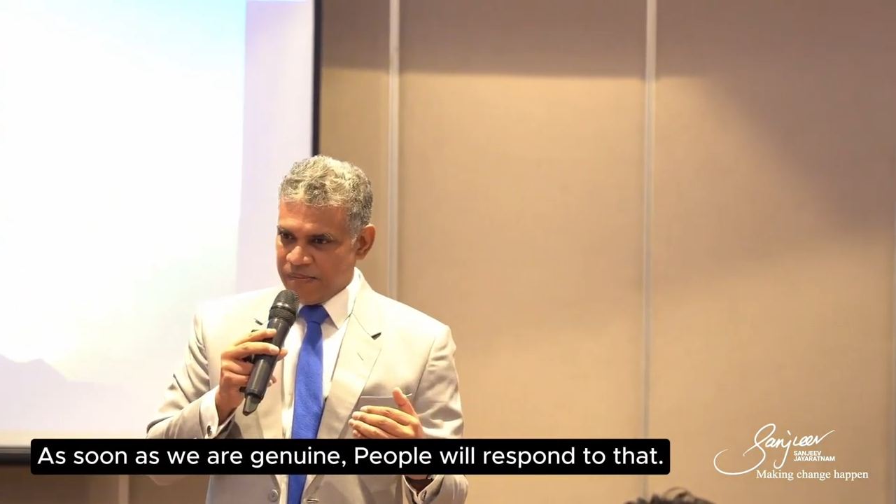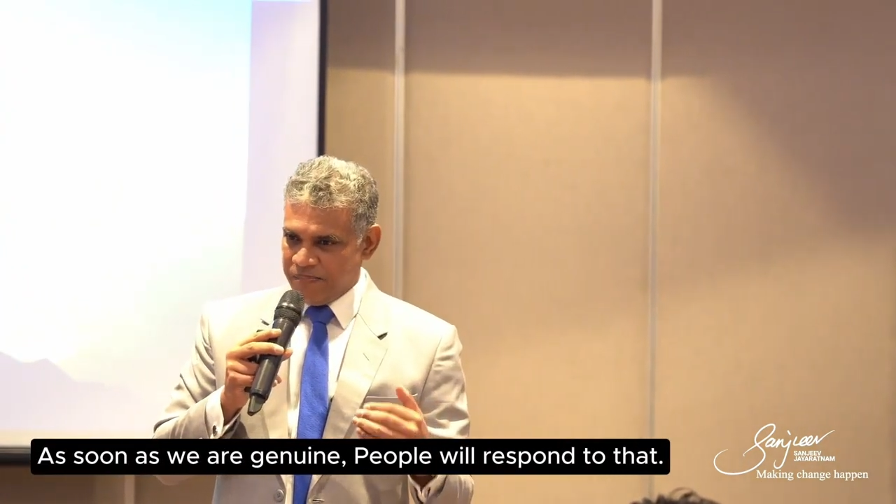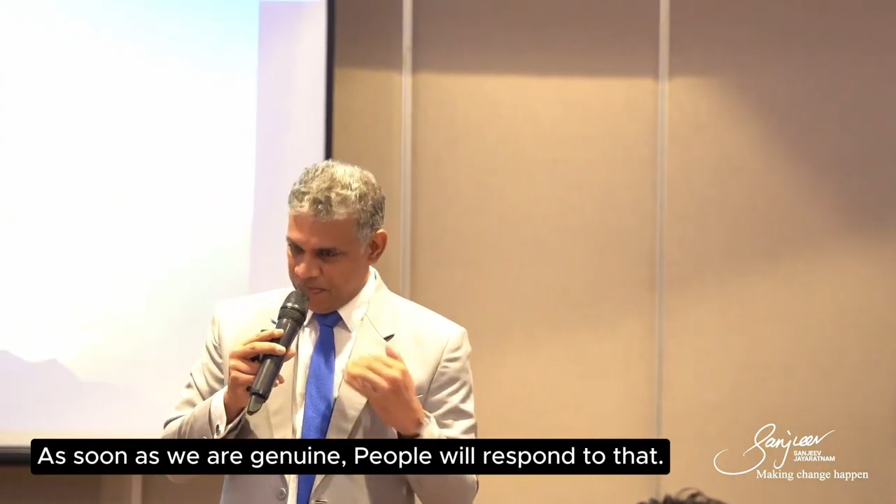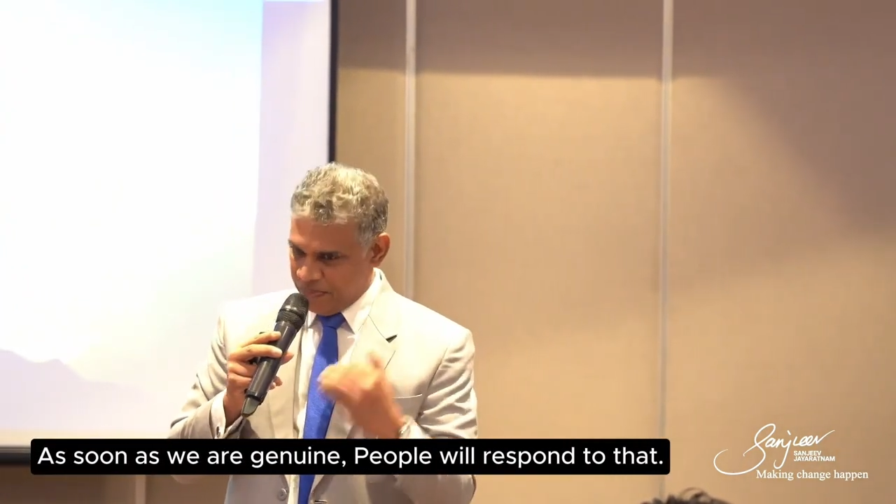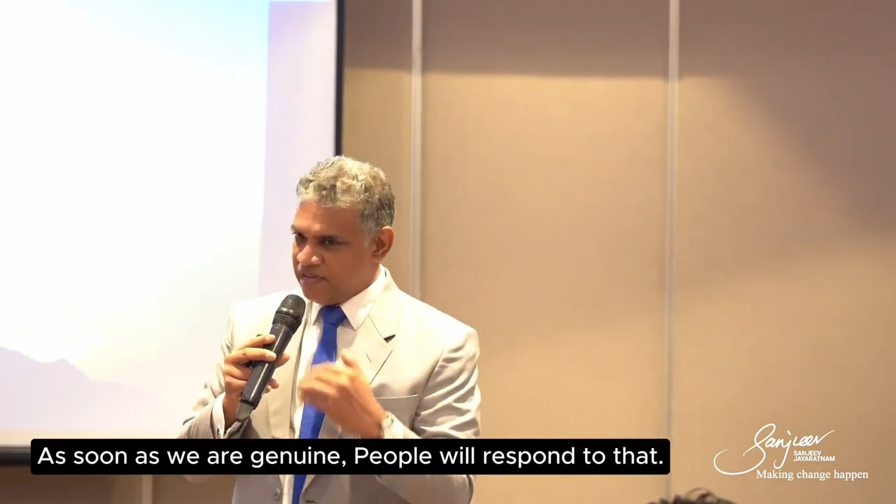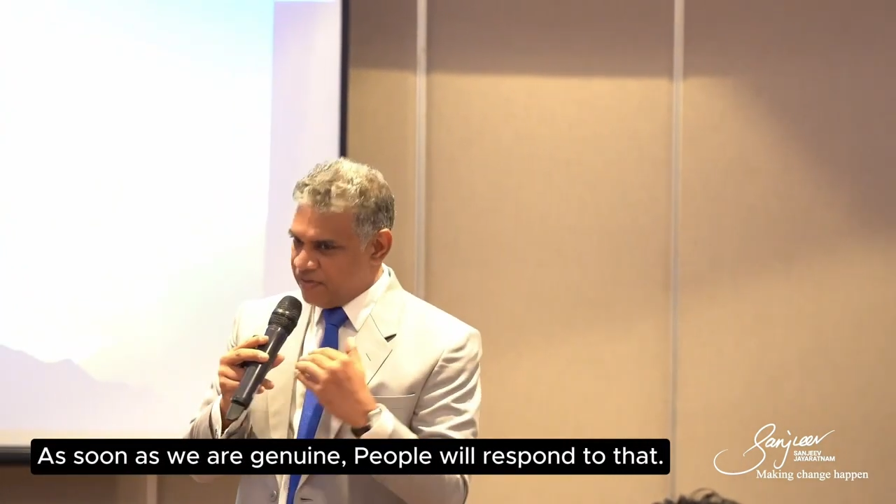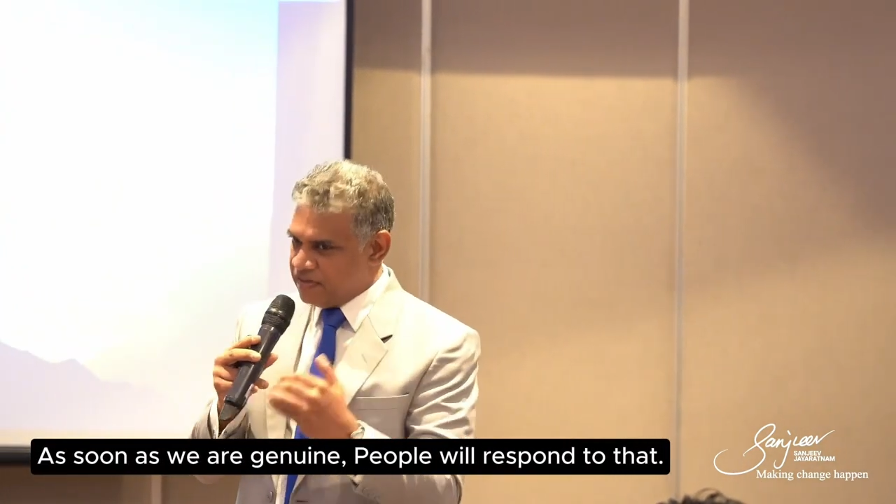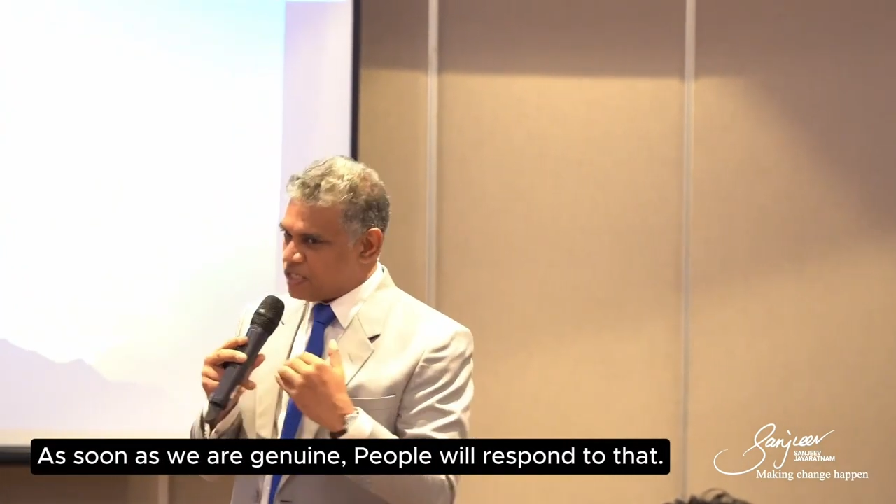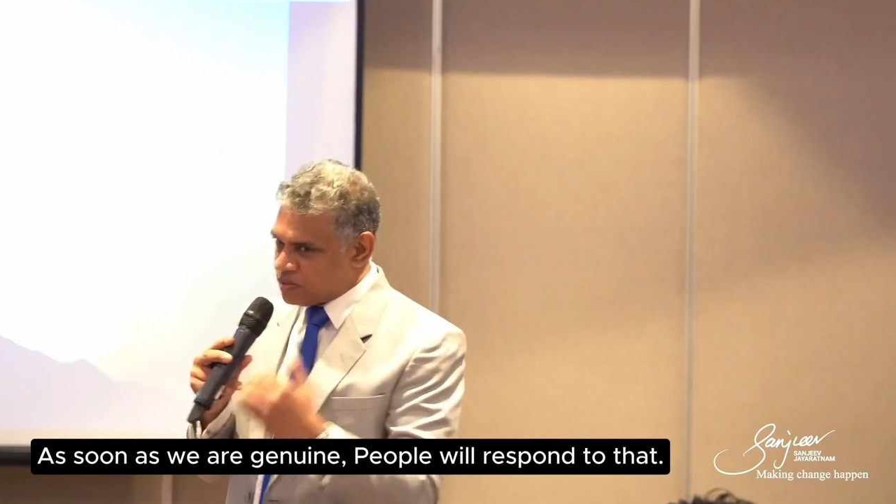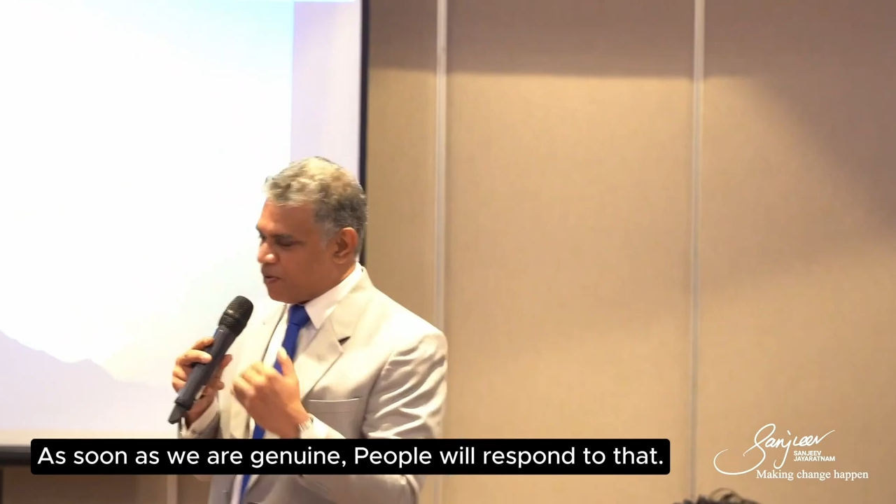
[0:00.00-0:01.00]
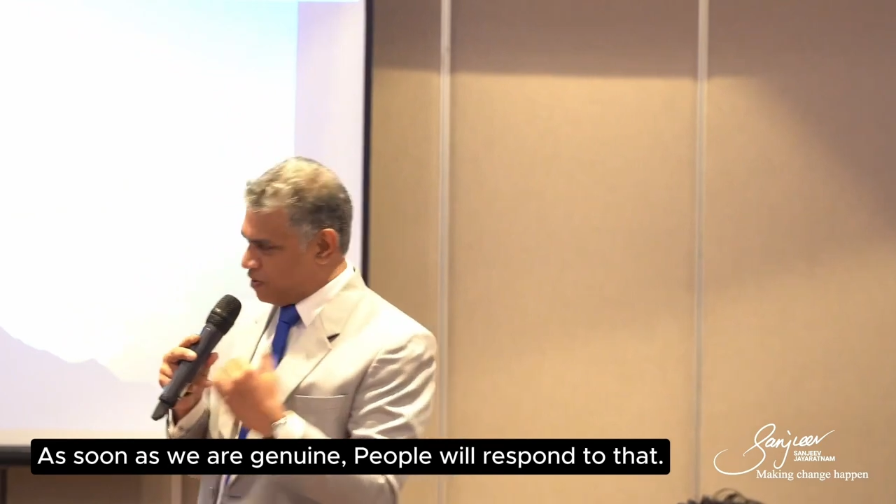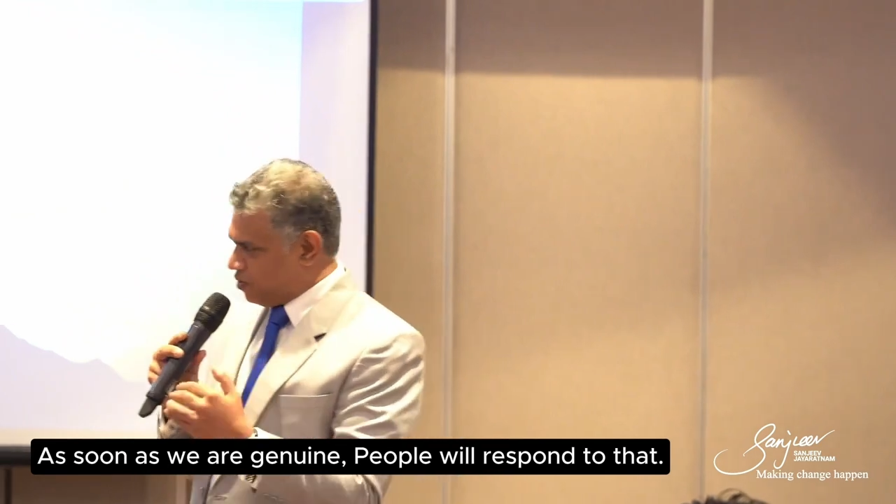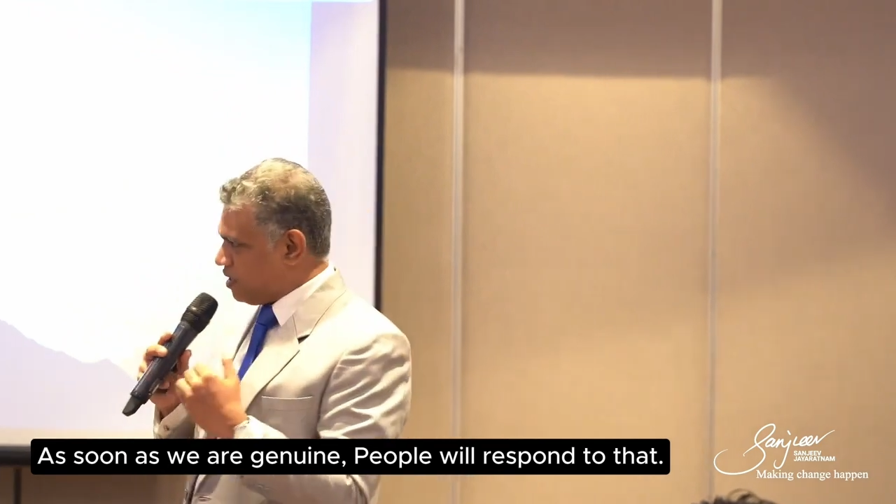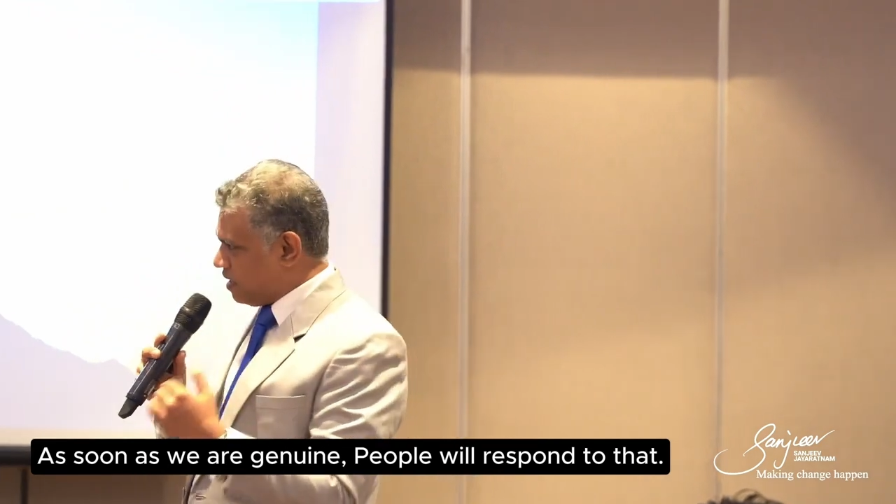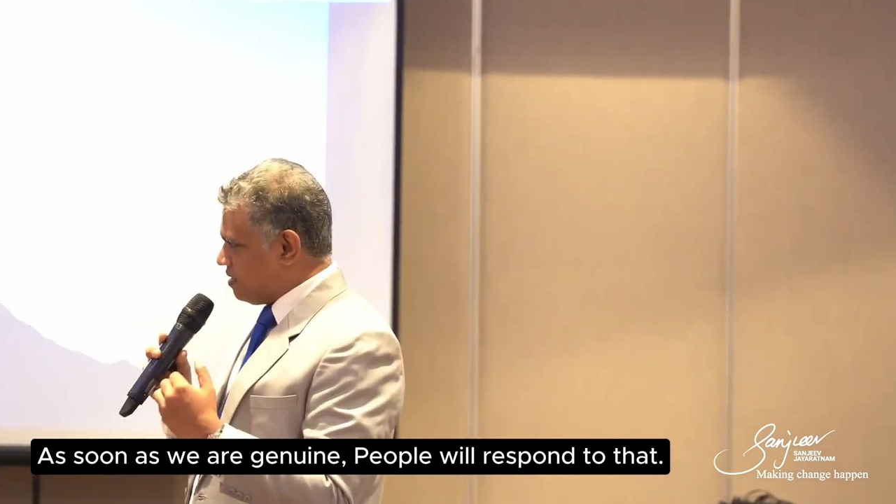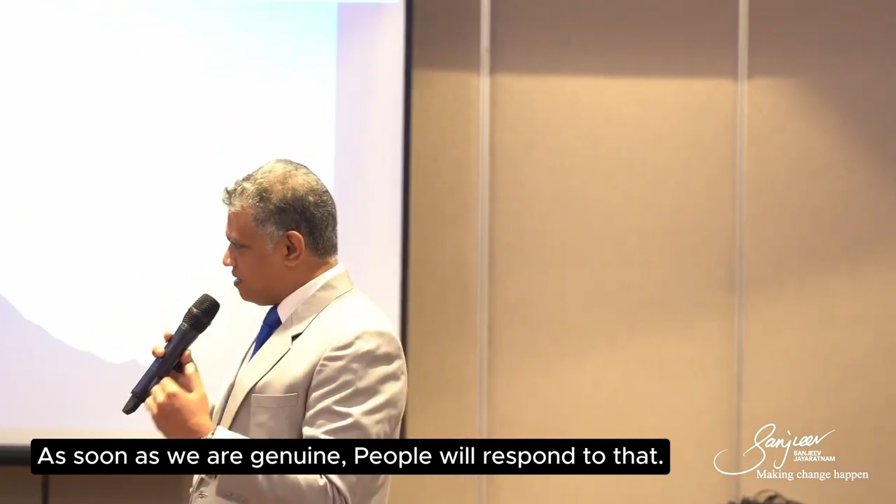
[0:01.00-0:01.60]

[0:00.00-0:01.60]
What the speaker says: people will respond to that.